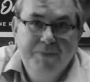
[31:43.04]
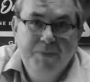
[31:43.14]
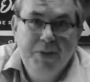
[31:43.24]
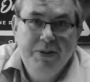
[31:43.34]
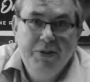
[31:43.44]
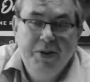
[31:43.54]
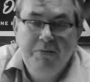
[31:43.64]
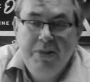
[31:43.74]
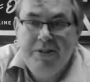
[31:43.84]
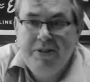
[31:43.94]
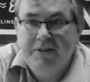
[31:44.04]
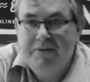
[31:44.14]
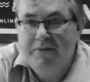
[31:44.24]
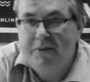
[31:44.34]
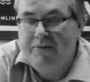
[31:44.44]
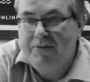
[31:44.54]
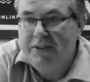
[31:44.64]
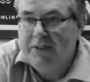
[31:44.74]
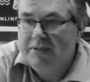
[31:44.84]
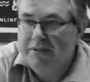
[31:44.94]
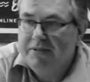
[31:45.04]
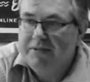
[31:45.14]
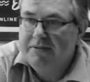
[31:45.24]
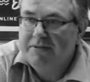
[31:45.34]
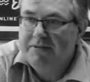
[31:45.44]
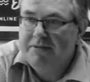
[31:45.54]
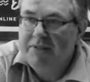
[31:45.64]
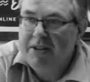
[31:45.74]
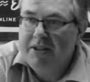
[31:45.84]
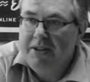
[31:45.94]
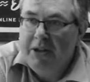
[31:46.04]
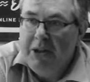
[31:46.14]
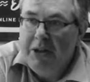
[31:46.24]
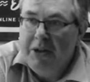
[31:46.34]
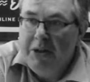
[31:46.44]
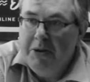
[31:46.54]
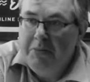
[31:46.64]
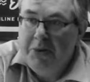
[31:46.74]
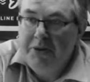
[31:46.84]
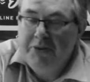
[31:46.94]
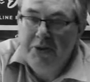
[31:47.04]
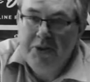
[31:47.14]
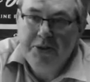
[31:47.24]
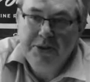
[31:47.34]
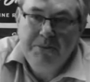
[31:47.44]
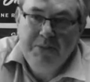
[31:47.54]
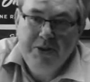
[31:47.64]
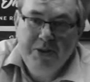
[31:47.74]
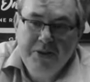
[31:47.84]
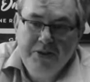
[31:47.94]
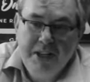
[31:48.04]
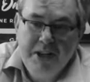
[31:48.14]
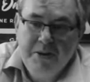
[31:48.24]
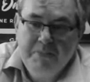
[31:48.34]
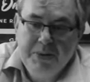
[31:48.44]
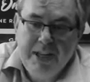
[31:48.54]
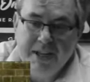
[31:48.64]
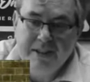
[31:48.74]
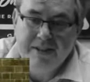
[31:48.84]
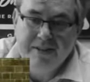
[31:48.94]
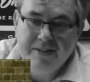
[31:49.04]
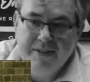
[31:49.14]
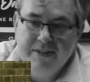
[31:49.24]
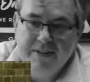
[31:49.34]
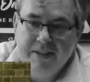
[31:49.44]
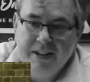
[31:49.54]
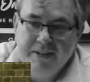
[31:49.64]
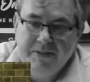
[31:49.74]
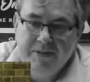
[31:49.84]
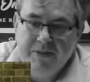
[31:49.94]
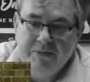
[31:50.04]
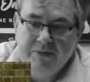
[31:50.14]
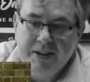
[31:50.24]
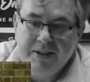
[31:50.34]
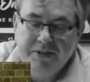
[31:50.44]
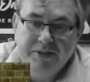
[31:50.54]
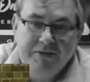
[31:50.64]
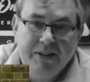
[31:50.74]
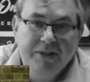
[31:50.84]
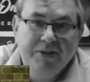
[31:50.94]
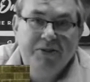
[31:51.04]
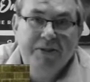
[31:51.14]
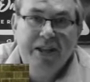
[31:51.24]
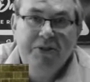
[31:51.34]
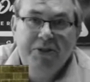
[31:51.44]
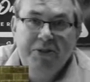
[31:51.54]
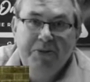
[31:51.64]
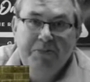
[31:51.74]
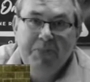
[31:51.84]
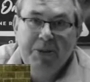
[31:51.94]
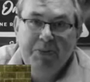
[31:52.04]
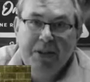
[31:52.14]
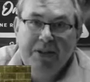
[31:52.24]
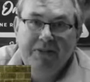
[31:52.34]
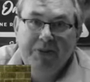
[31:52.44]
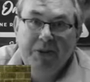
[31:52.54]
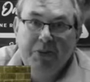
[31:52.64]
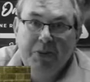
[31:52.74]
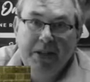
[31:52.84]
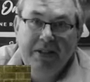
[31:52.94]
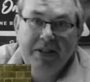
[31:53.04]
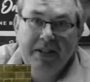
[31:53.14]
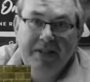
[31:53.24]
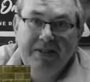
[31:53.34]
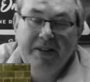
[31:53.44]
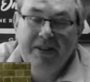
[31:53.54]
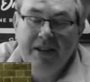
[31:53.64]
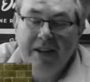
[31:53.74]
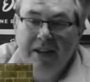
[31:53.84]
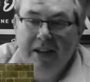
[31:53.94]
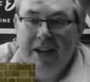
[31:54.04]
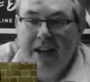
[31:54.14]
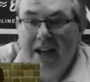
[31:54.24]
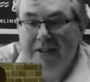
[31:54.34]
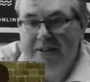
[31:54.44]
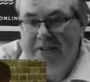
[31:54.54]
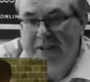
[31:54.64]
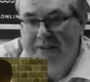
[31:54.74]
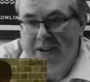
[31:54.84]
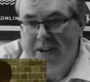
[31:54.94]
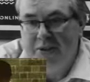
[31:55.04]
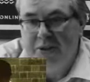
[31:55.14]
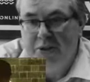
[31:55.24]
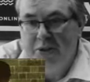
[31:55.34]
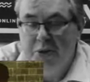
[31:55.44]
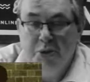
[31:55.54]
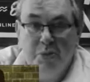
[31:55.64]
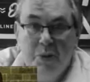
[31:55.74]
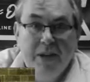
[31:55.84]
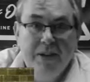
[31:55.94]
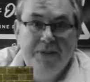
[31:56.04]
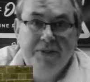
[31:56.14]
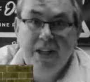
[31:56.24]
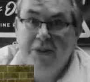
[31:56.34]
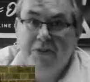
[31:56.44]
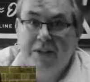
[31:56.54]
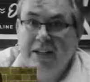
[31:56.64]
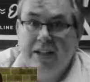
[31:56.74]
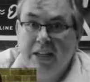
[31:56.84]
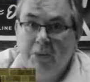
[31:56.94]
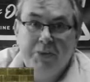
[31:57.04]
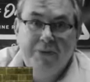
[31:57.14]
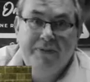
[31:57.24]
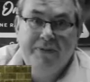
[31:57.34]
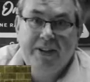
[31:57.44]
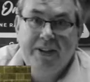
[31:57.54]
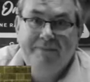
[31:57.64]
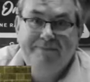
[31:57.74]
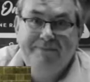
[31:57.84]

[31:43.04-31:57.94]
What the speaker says: So you've got immediate conflict there. But of course, because they are black, it rises the racial tensions from the white character. Added to the fact that the 2 wives get on like a house on fire.